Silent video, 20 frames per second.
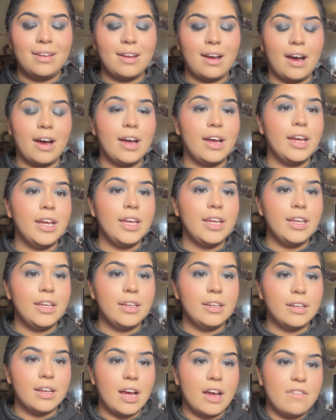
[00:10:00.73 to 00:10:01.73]

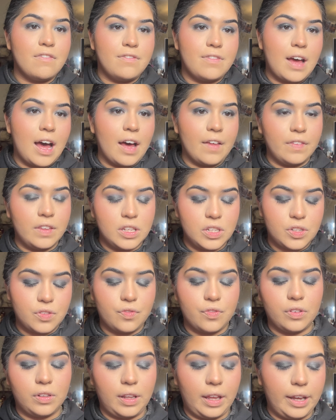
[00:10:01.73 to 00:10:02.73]
I have had this
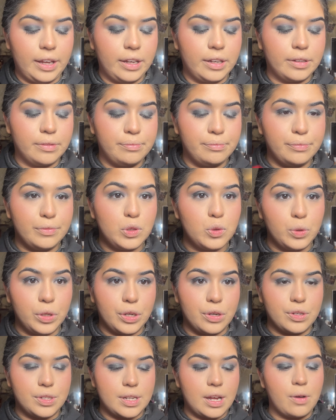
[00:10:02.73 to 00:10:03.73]
for like 2
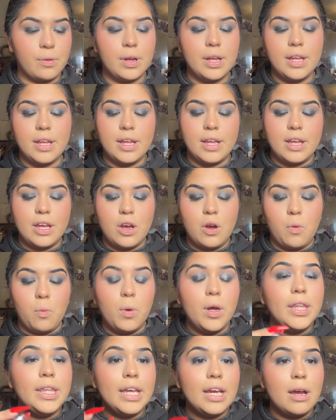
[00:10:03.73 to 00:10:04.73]
years now.
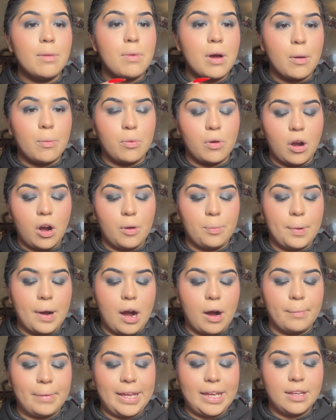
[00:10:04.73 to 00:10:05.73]
One thing about brow
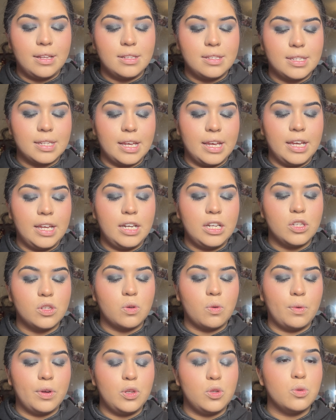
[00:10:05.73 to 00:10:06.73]
pomades, it is
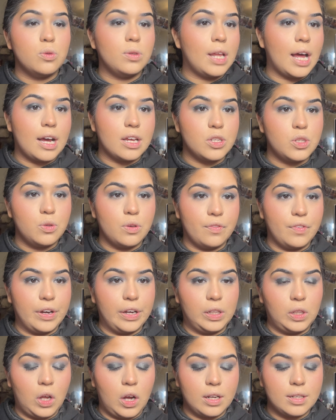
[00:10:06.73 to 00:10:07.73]
going to last you a very
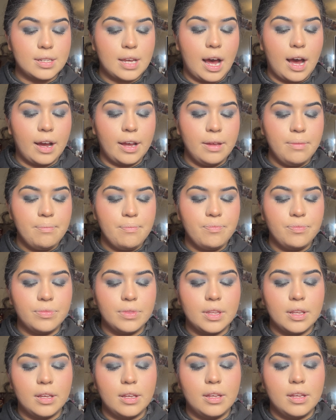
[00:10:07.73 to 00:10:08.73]
long time.
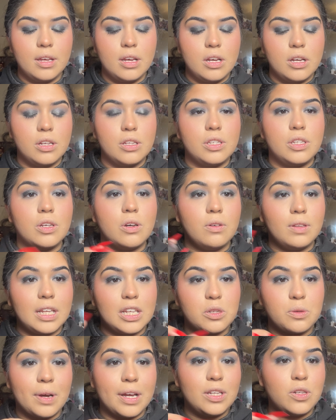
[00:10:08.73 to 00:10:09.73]
So
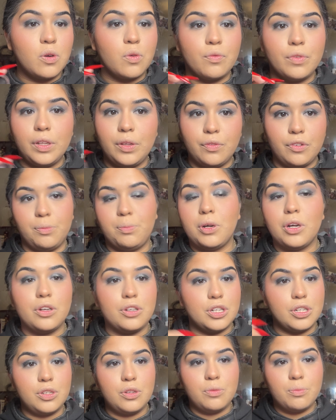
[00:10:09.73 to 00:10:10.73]
that's why I don't really
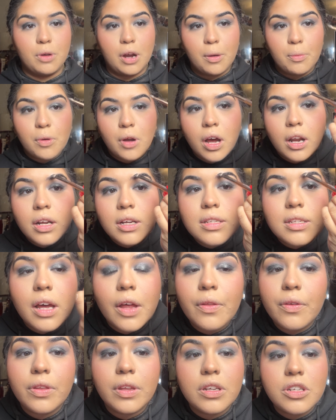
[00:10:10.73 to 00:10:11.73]
repurchase new brow products
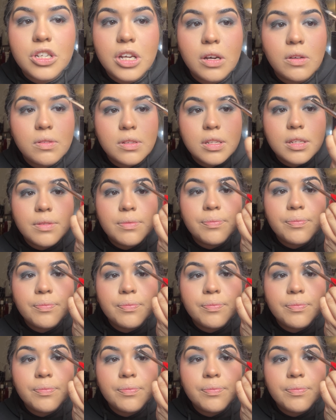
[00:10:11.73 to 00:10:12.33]
other than gels.